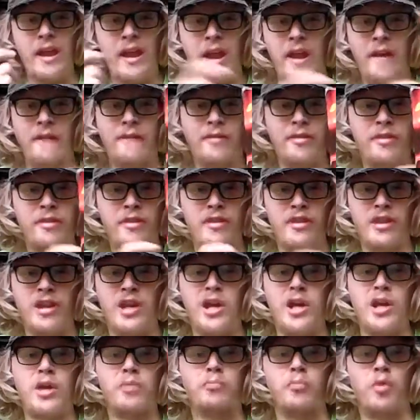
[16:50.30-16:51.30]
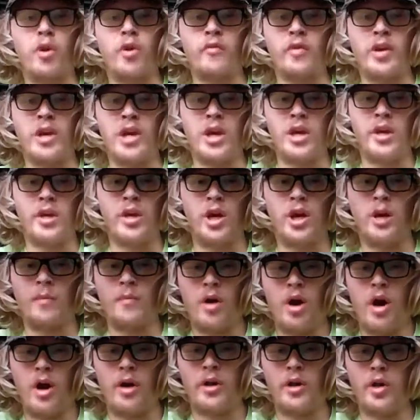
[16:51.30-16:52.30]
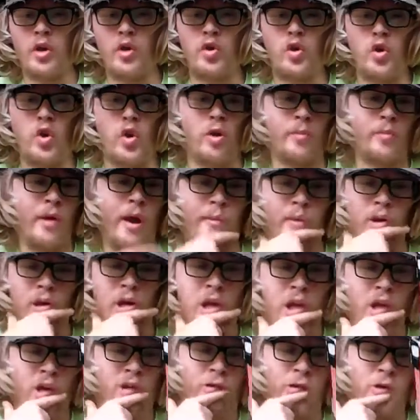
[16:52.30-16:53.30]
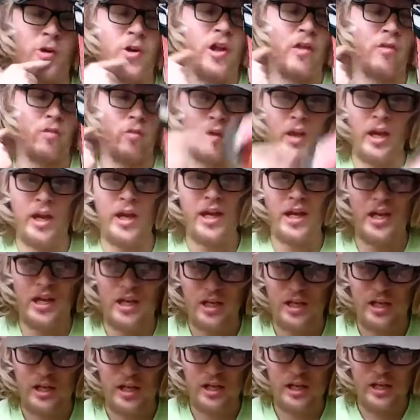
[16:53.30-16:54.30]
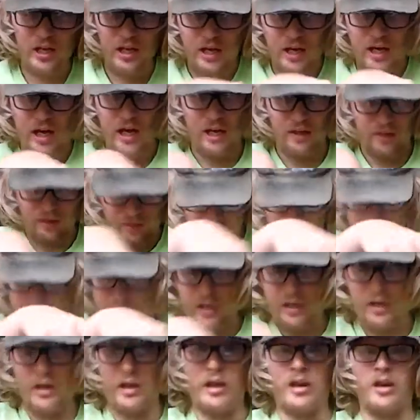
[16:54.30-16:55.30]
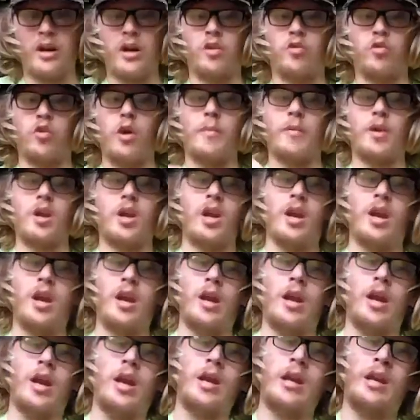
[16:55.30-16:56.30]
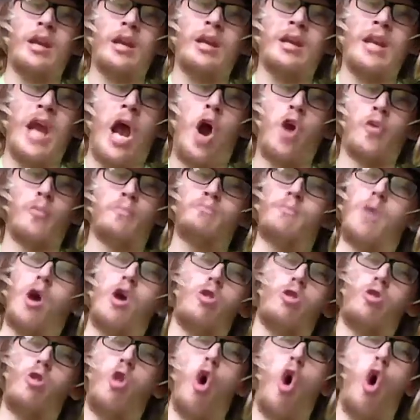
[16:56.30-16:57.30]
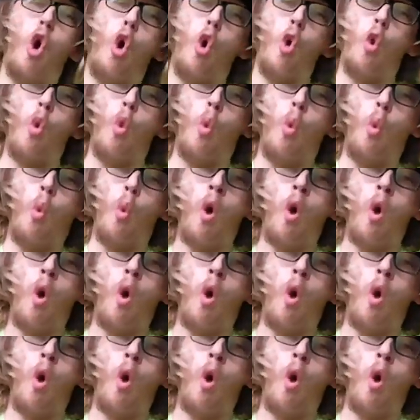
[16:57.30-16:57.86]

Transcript: if this movie is on YouTube, I'm gonna include a link in the description down below.